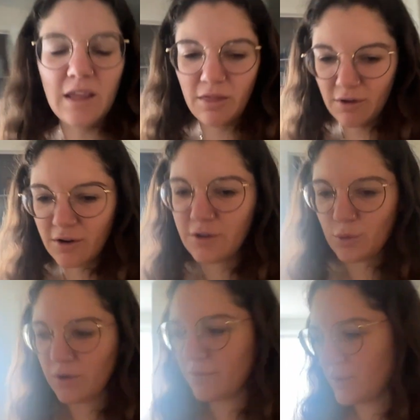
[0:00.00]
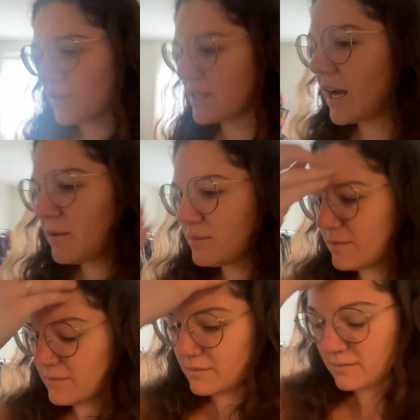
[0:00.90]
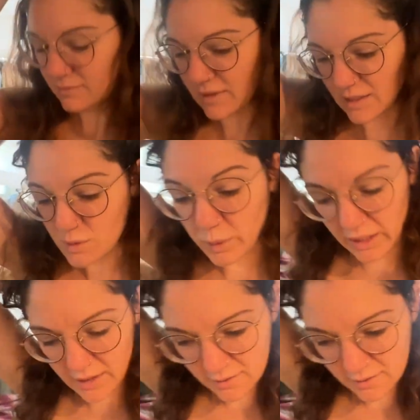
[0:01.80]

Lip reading: third or fourth time this week.